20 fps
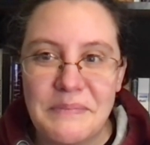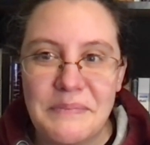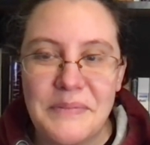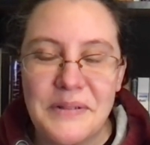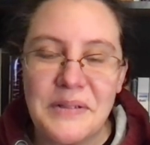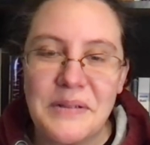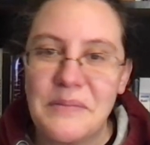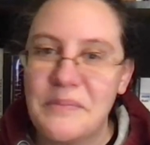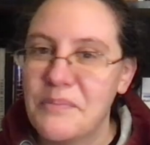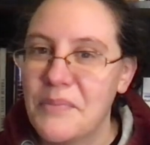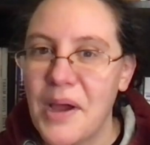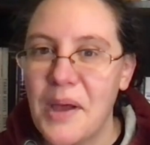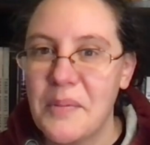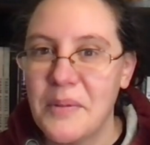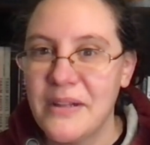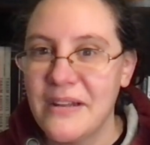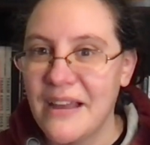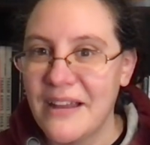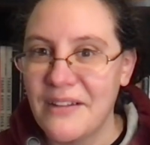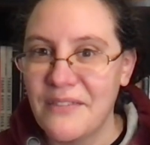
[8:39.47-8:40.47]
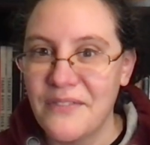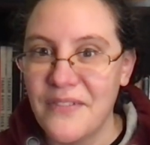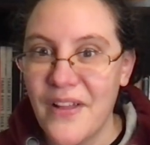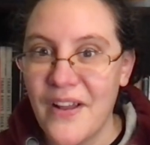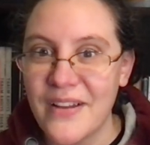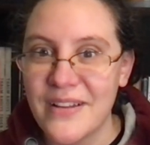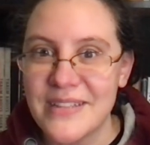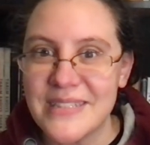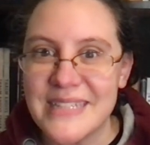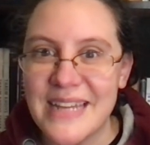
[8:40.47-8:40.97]
but probably not a
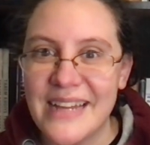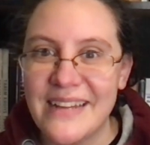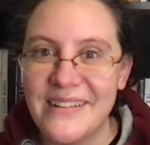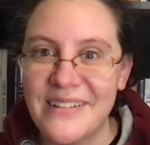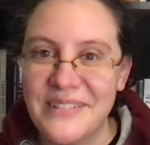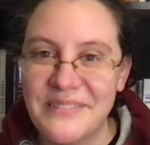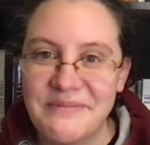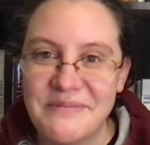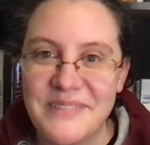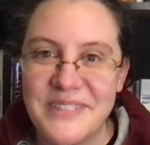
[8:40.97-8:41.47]
vlog style,